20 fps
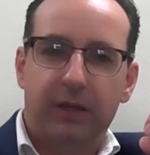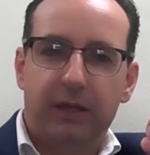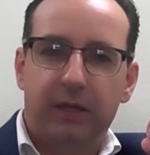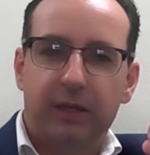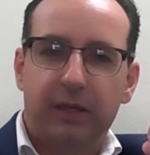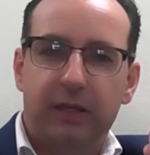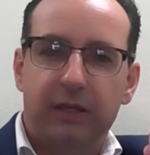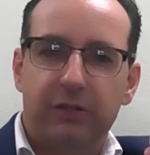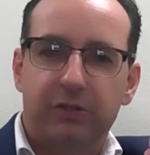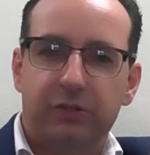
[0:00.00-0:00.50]

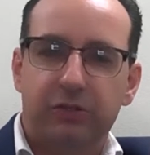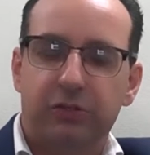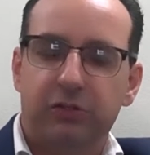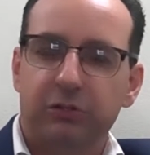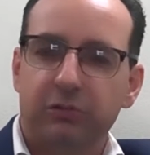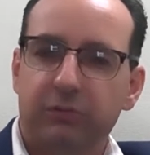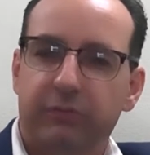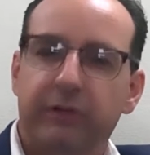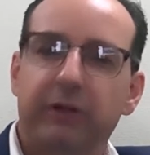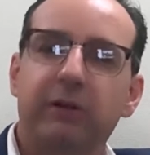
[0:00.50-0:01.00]
is
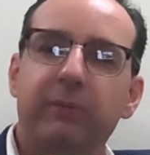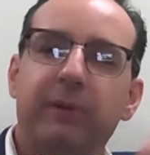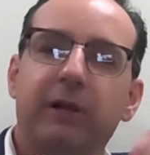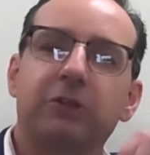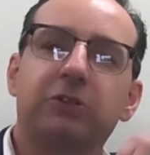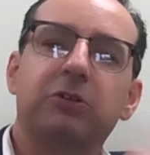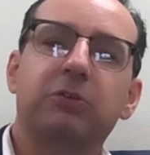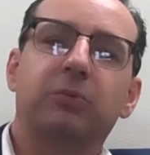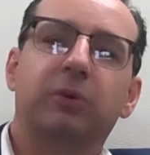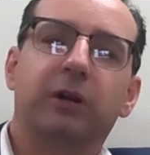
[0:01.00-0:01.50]
still very
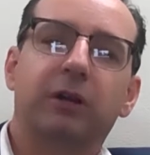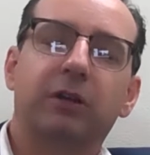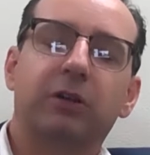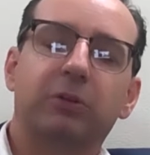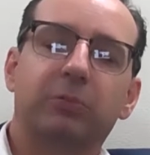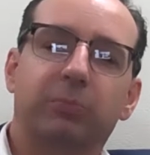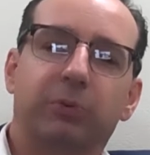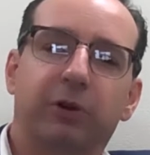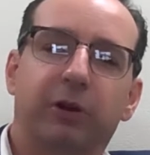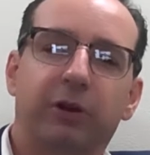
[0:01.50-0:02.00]
much a work
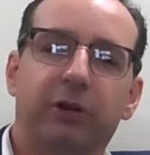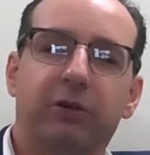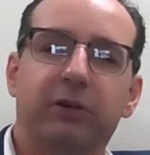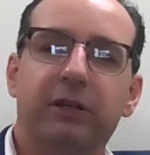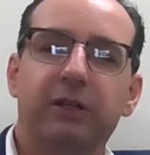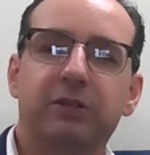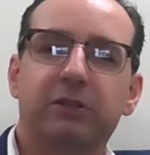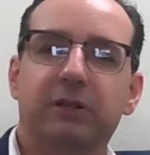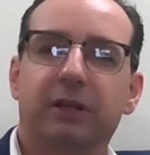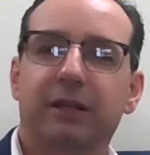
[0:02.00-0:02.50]
in
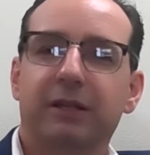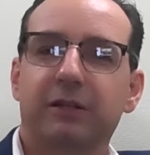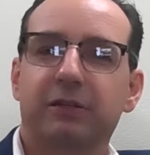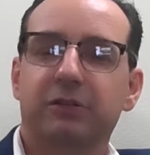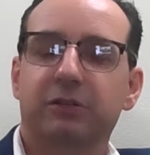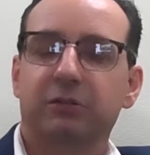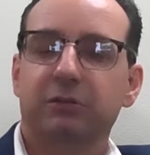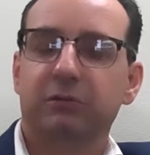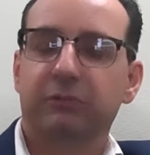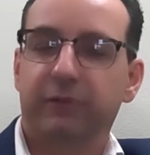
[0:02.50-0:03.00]
progress and it's
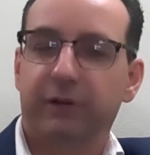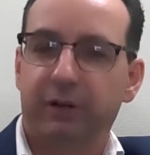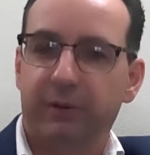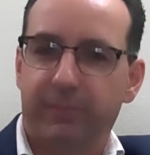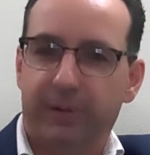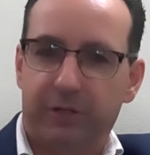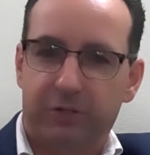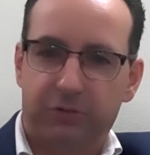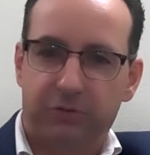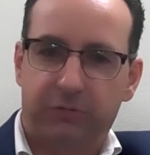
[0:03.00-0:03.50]
still very
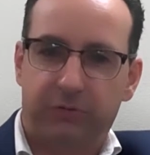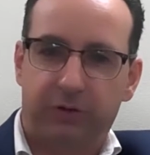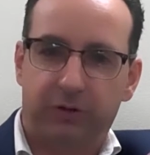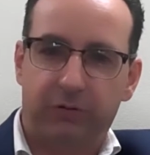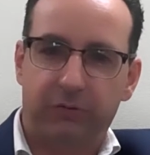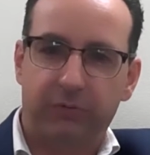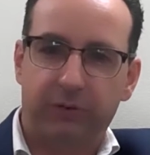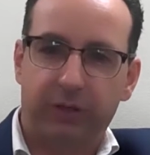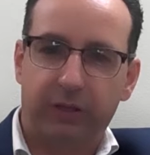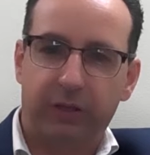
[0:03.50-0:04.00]
much
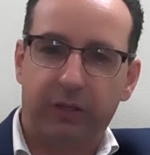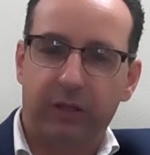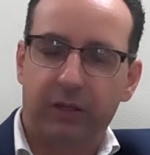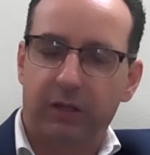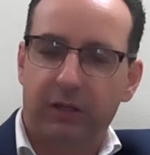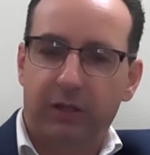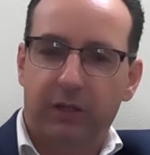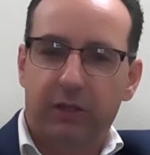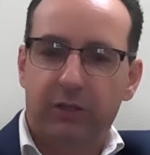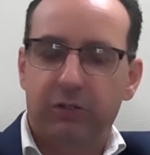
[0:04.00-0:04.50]
evolving.
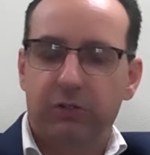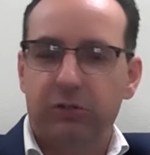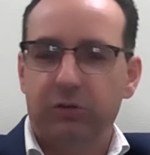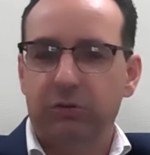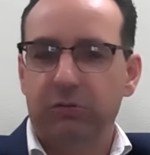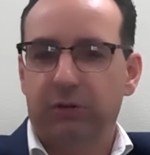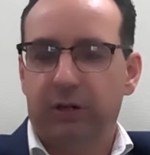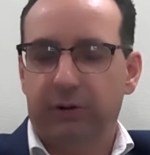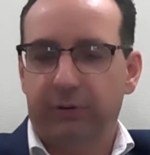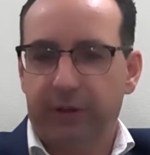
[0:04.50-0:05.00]

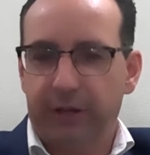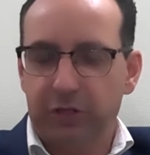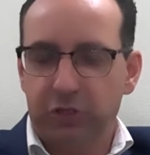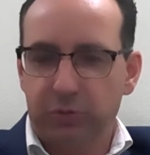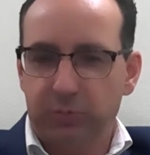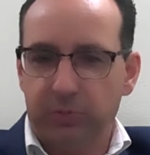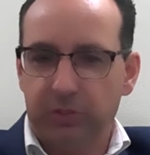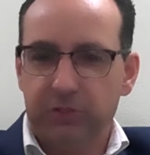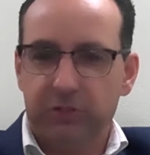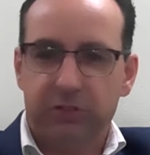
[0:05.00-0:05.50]
New
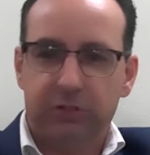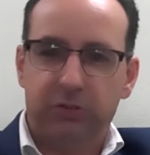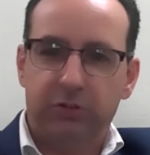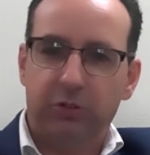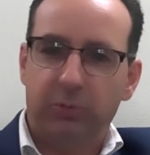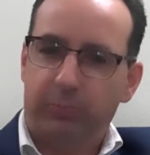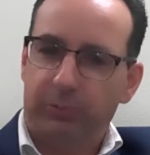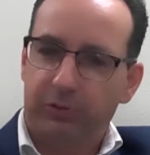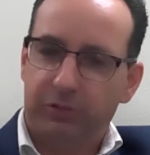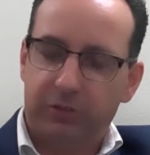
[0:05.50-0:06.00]
arrangements and
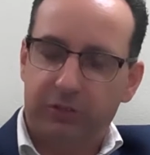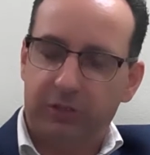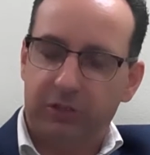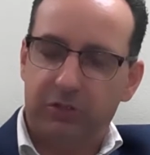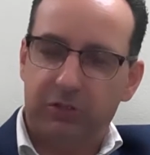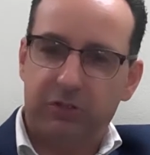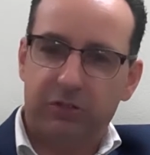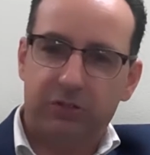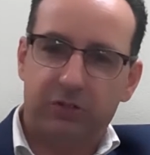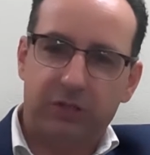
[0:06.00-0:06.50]
new
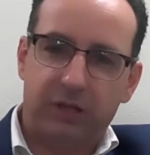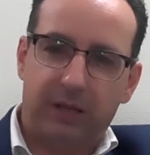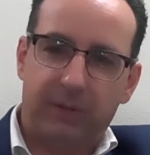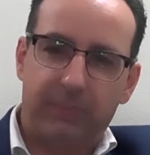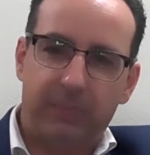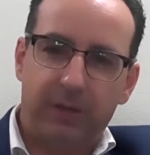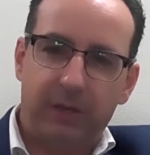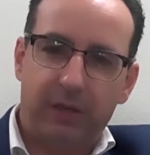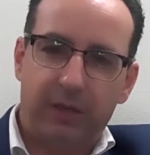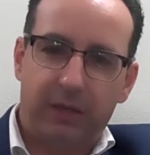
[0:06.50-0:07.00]
procedures are
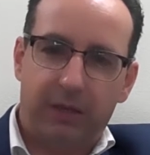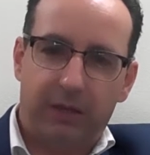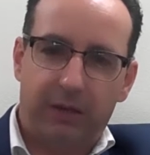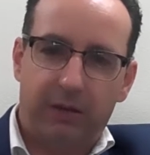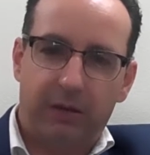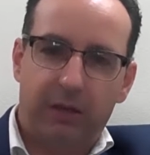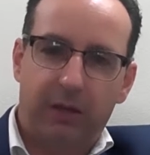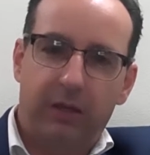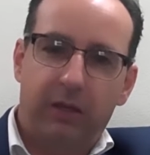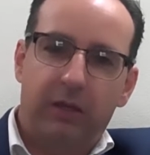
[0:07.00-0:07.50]

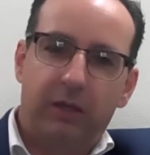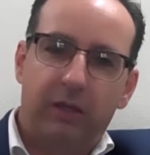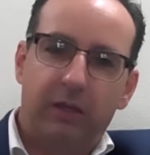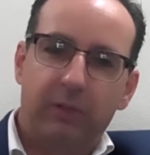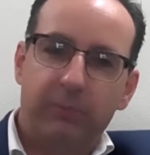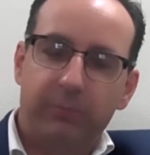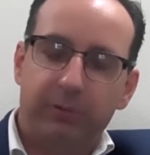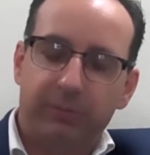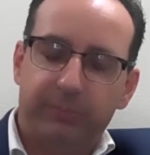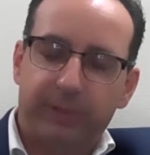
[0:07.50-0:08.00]
being
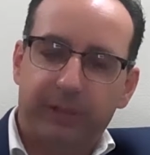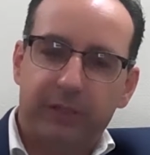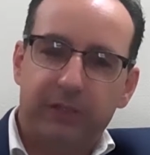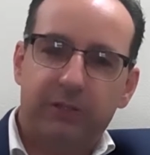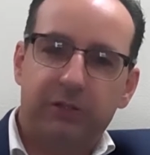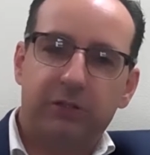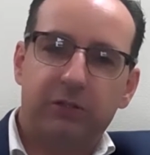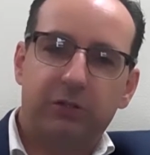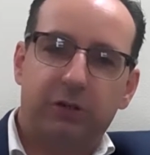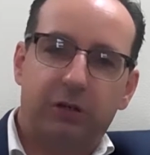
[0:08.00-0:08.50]

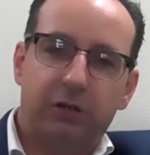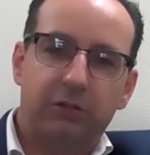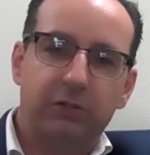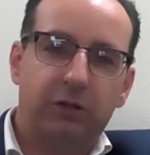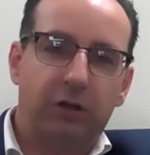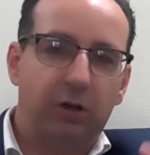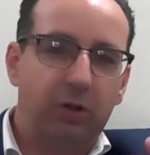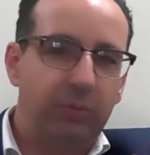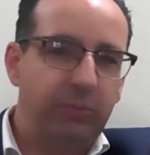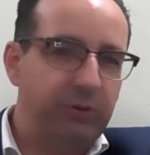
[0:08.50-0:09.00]
implemented on
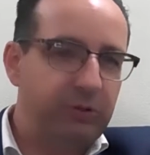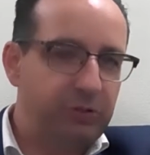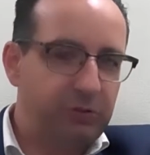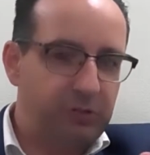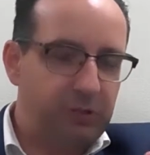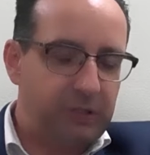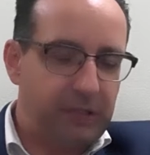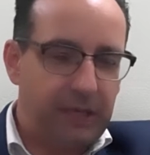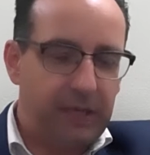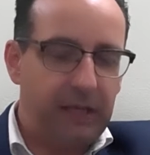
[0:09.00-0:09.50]
almost a
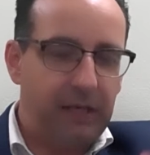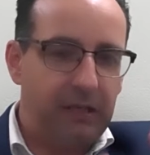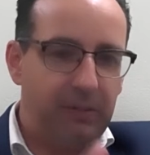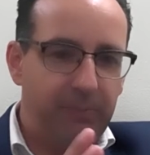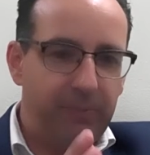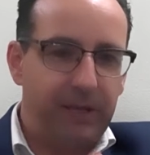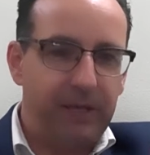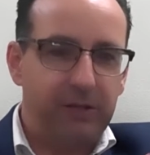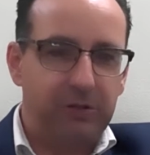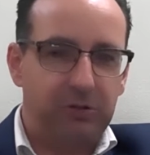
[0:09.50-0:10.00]
daily
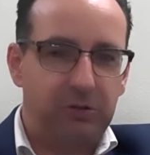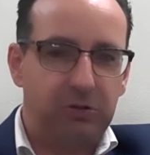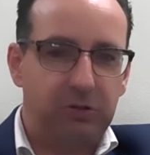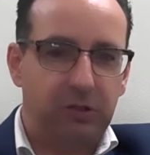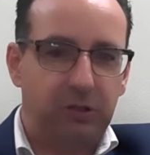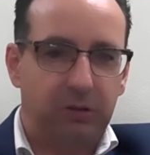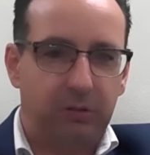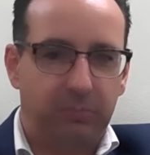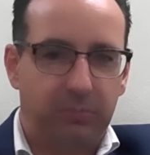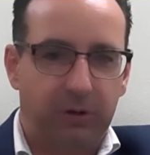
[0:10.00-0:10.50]
basis
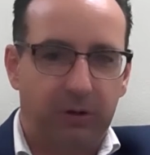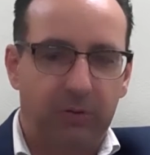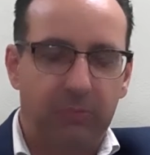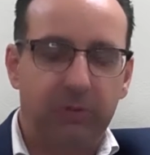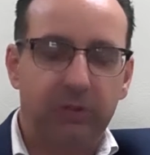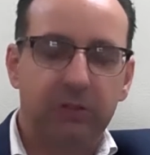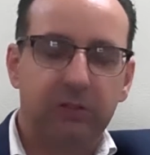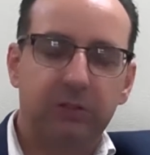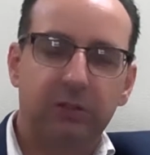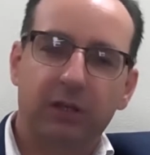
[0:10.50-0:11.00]
at the
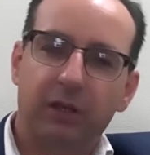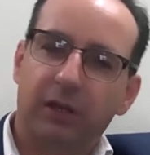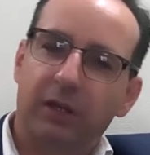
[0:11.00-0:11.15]
moment.